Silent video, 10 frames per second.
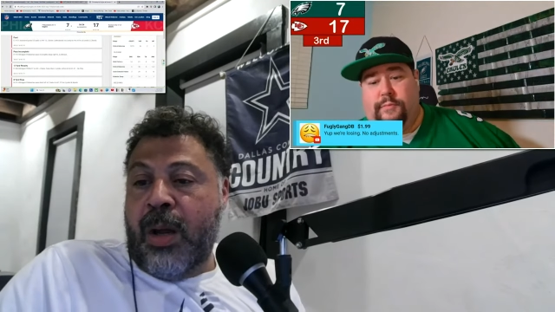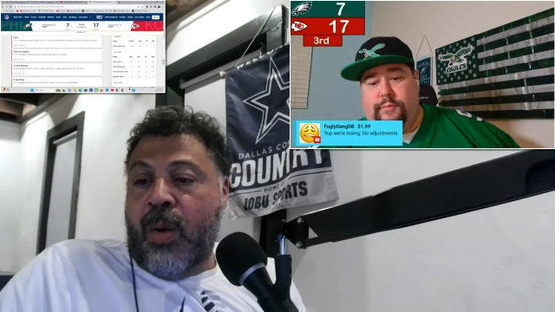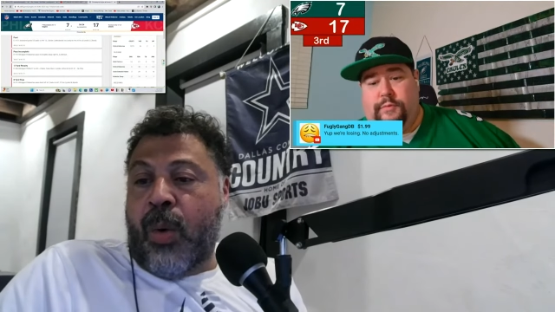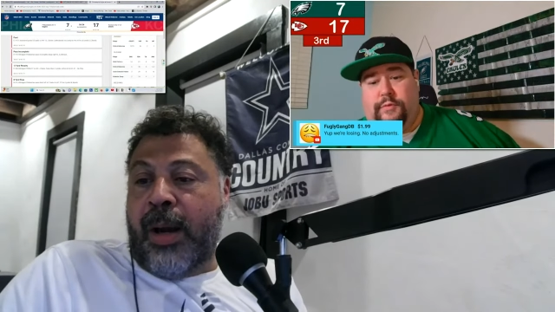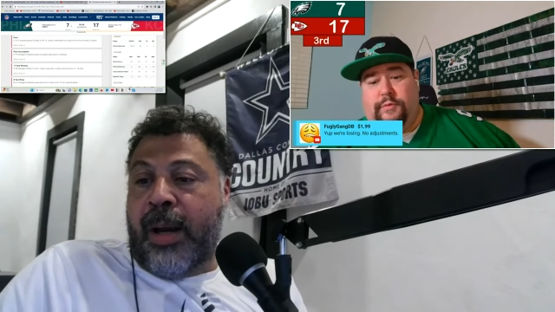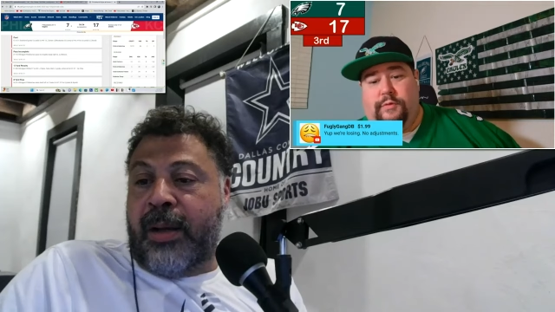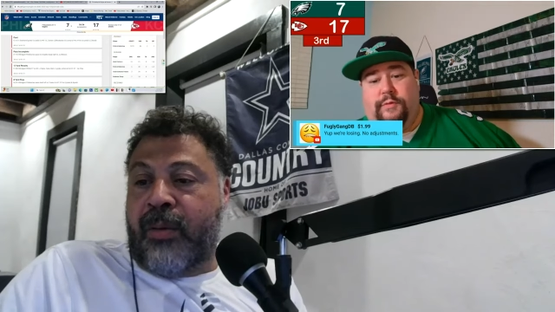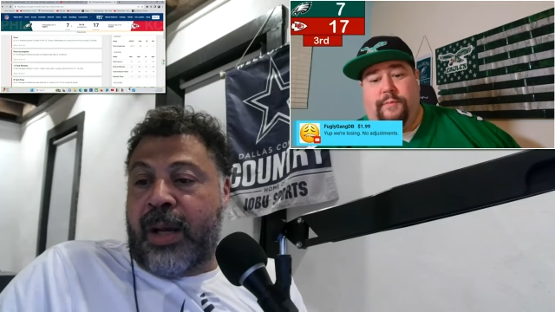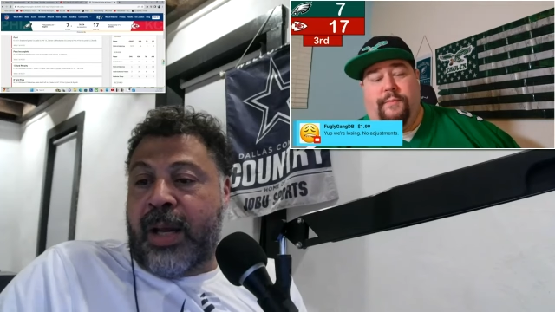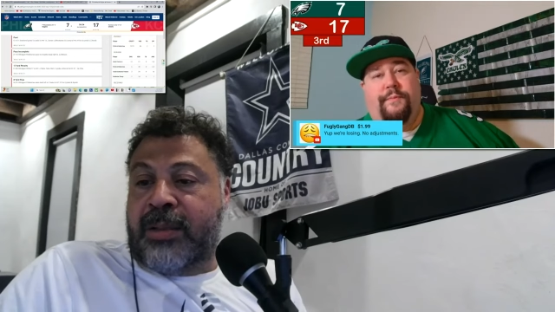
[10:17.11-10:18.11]
Speaker 1: Why did I
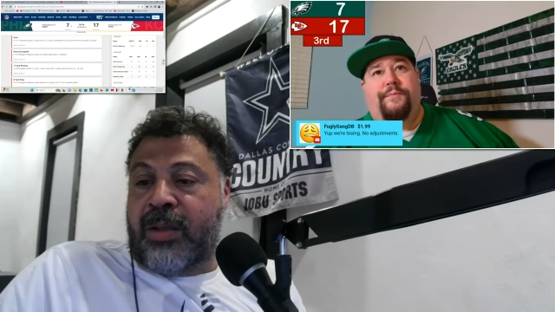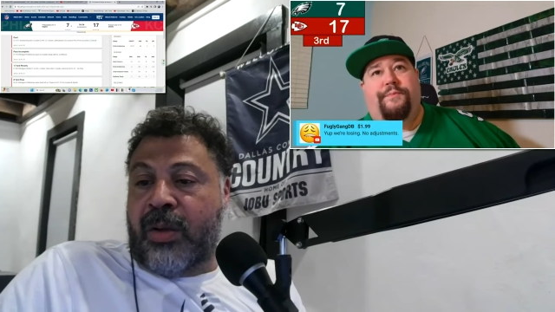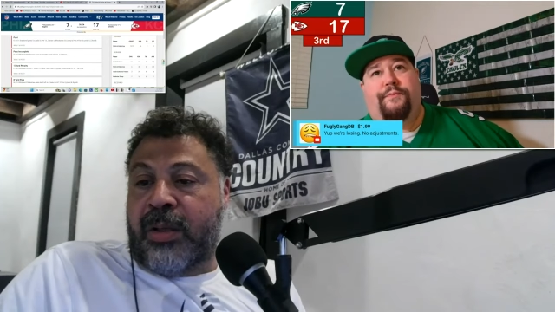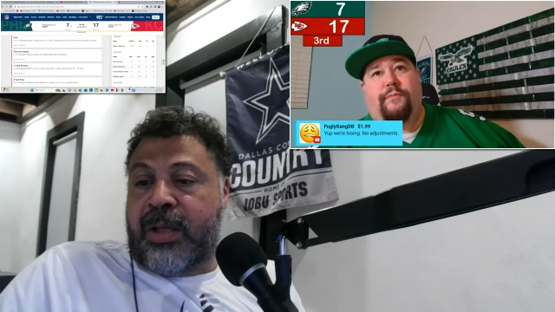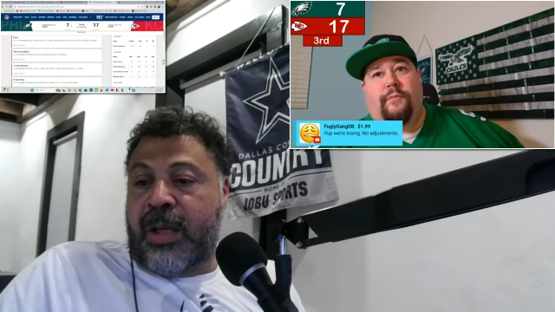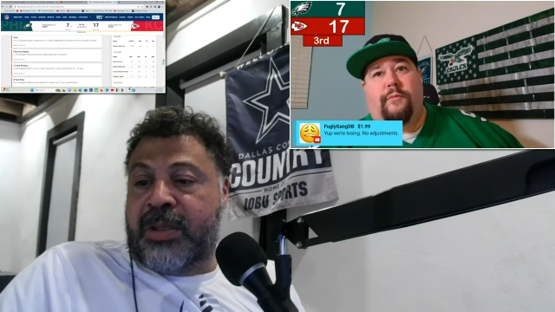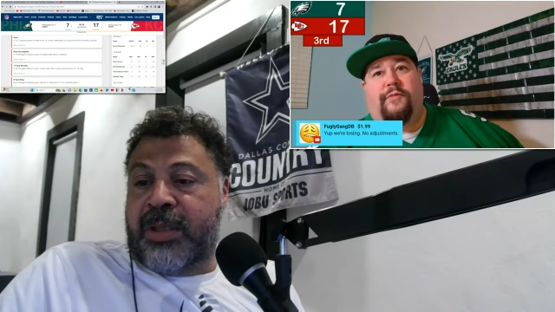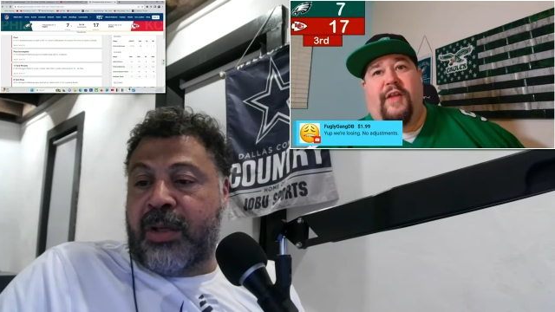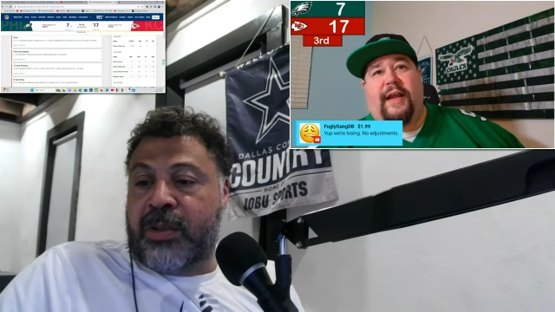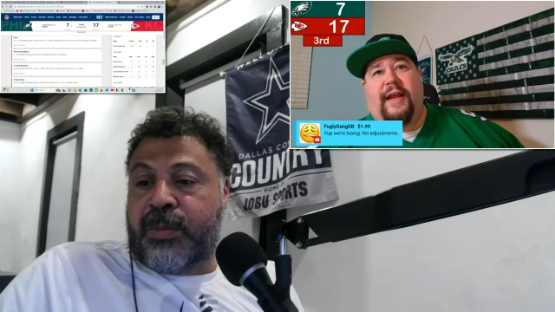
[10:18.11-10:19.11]
realize the only teams
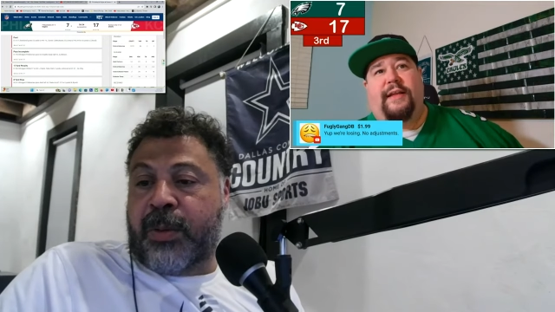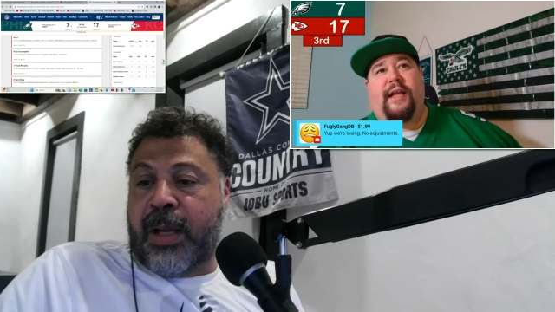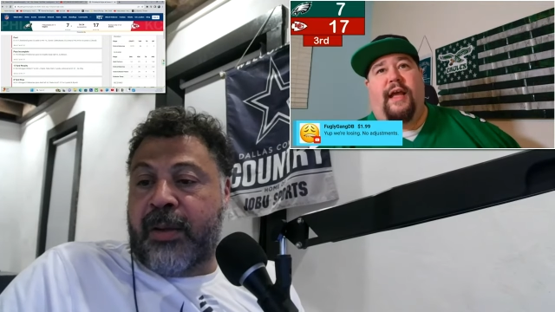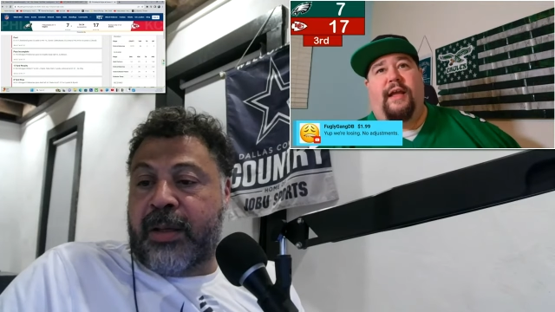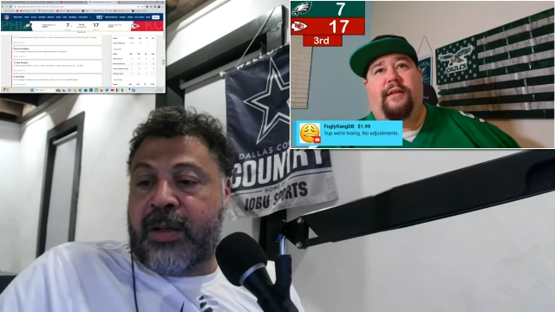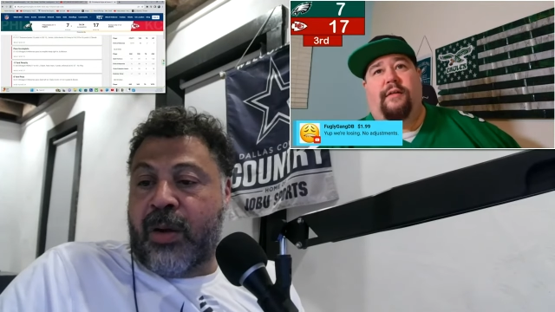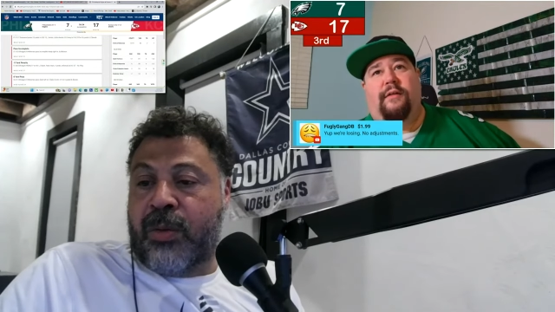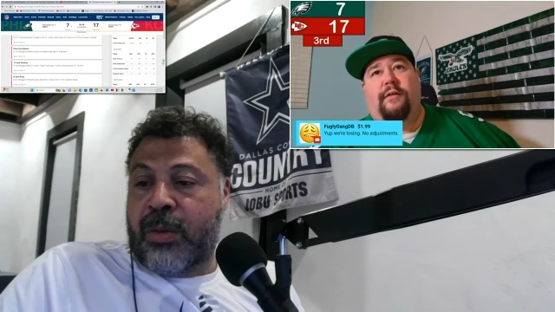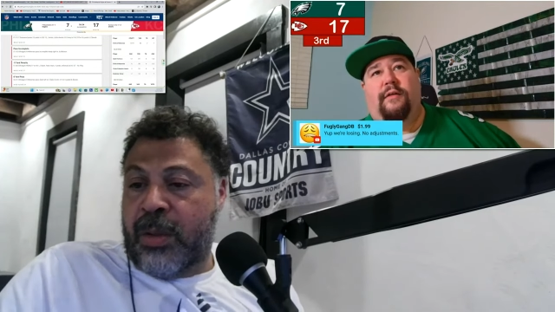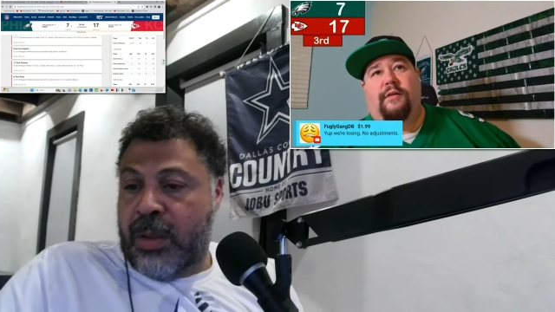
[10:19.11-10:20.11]
the Eagles play 10. that
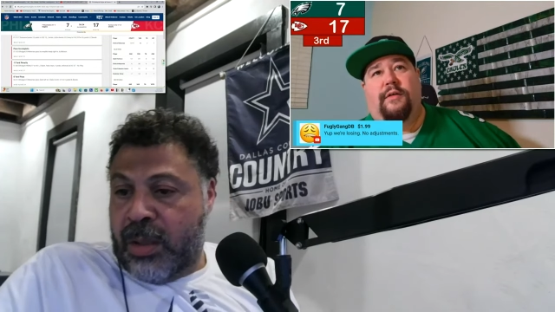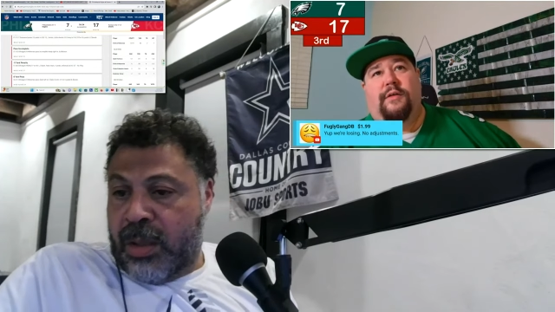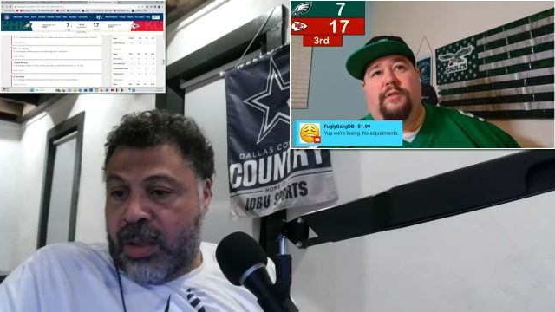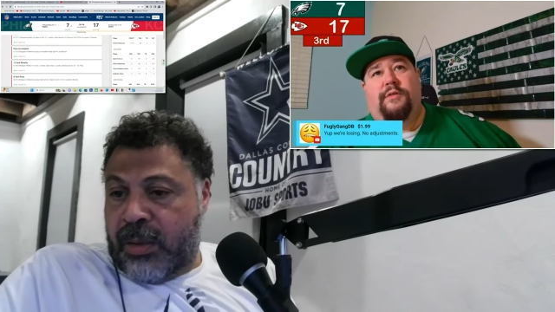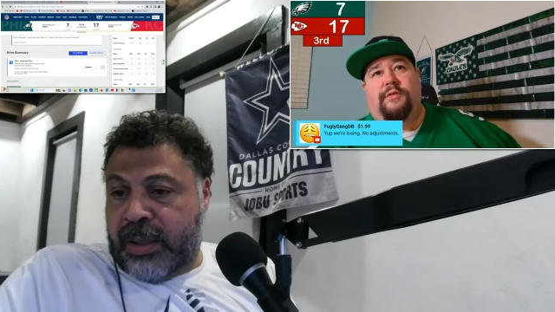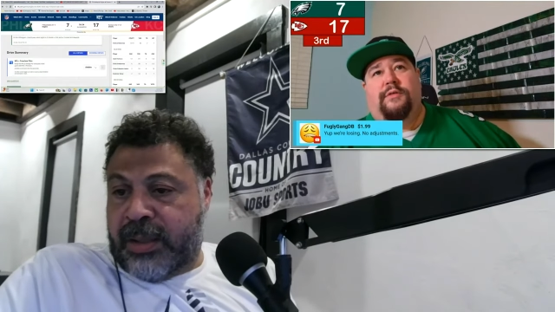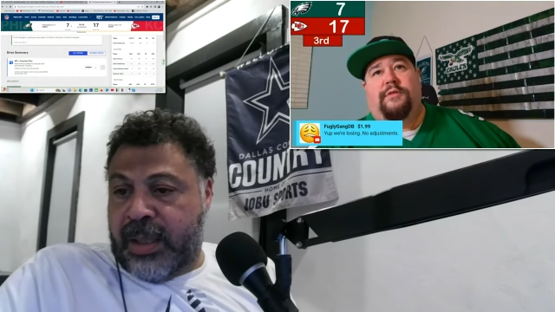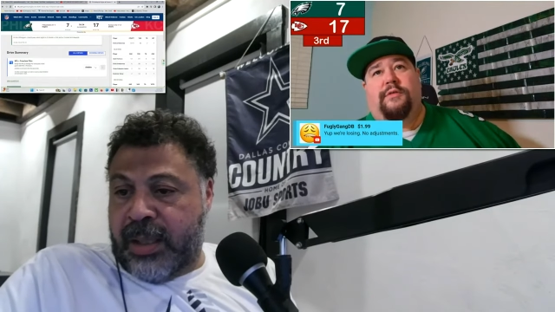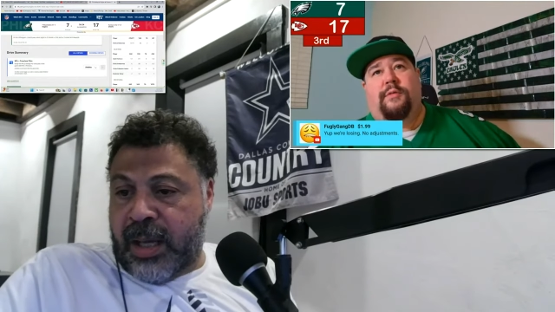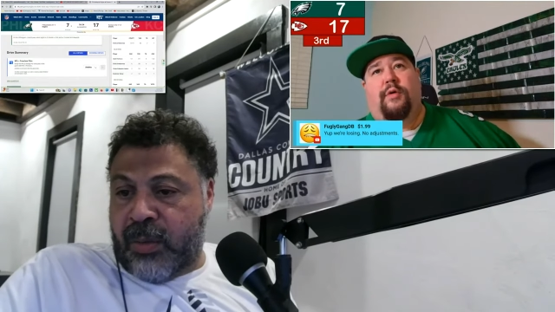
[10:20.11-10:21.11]
don't that
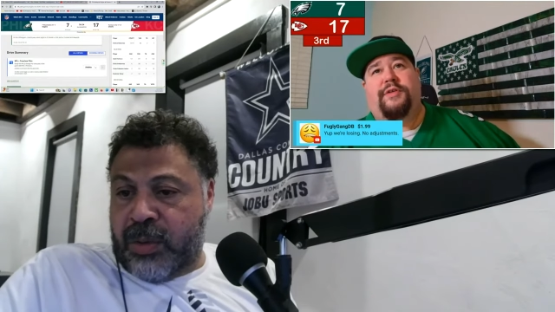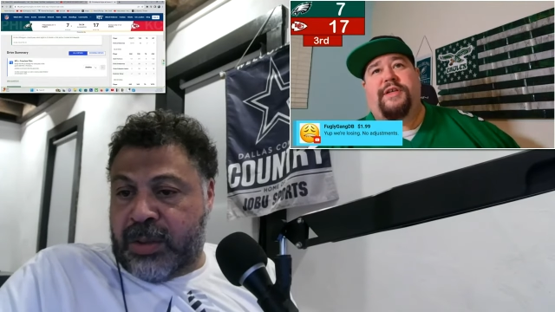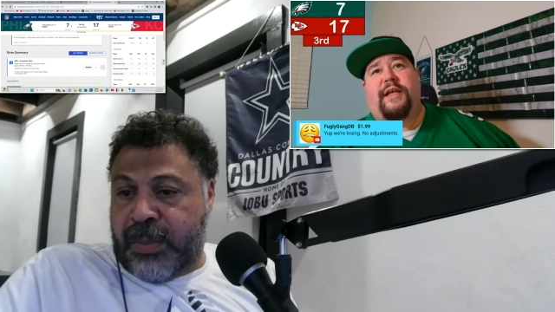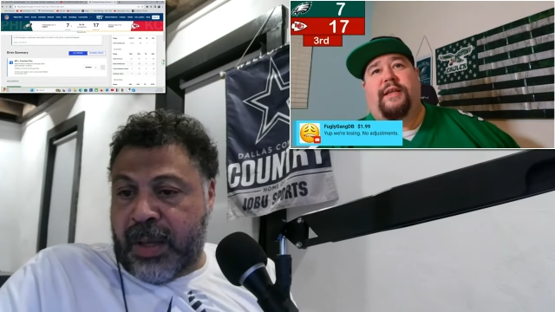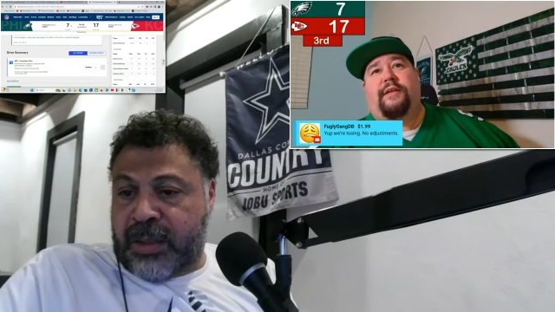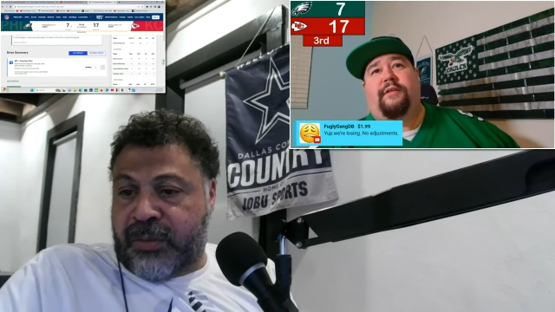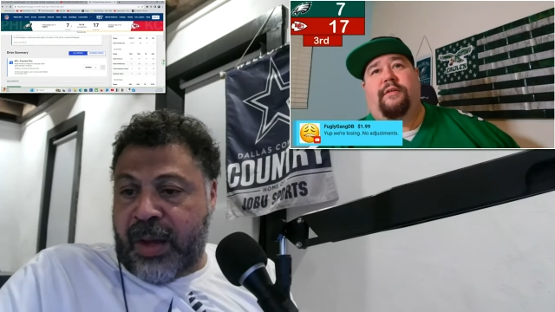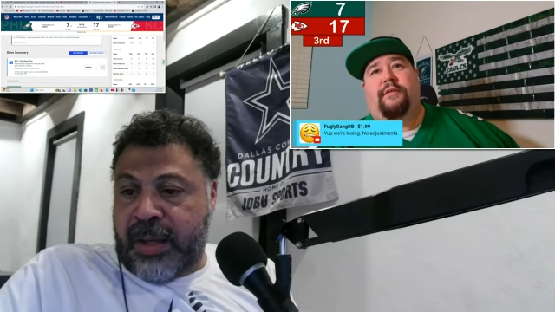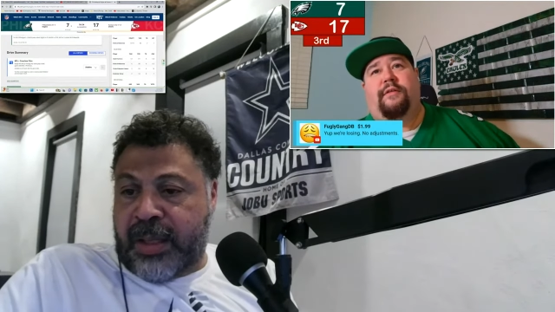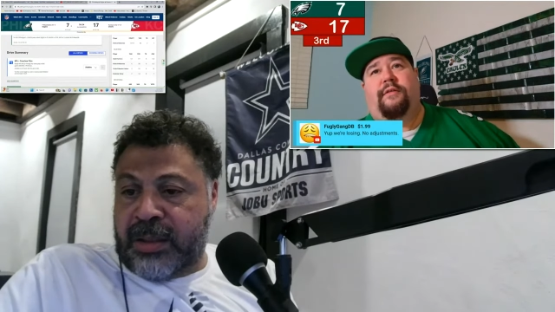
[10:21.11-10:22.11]
did not was the Bucks,
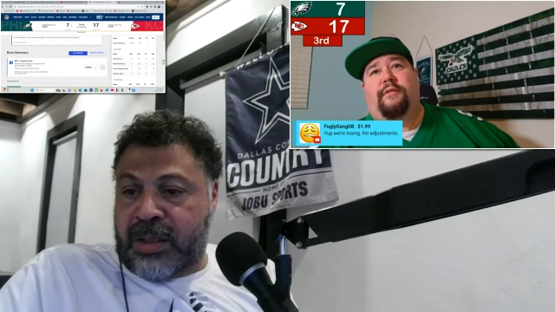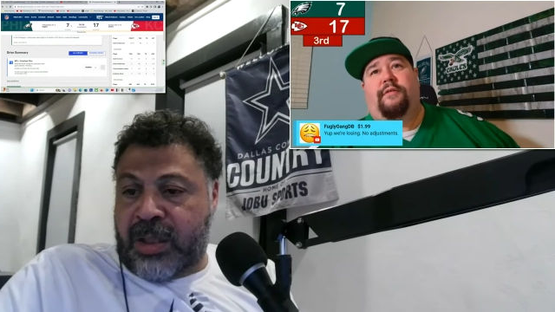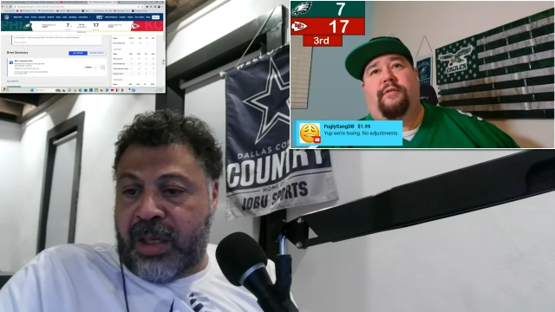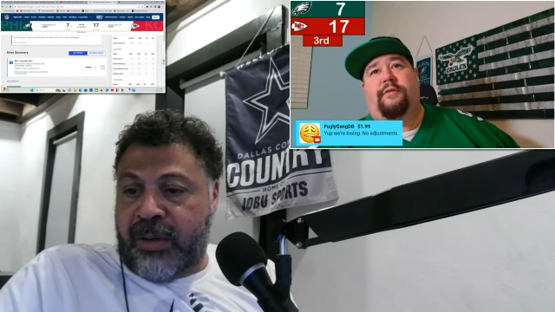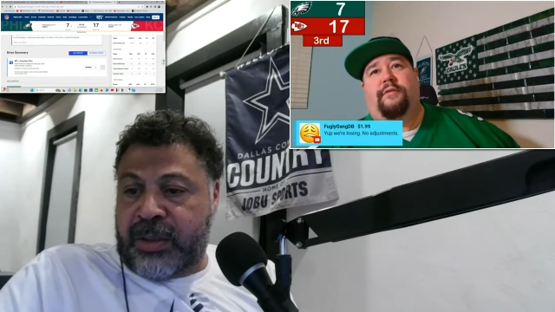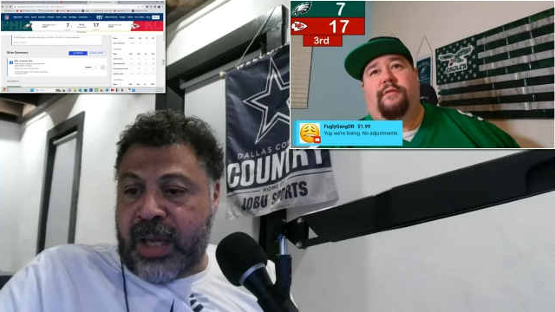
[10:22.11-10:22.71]
Vikings, and Chiefs.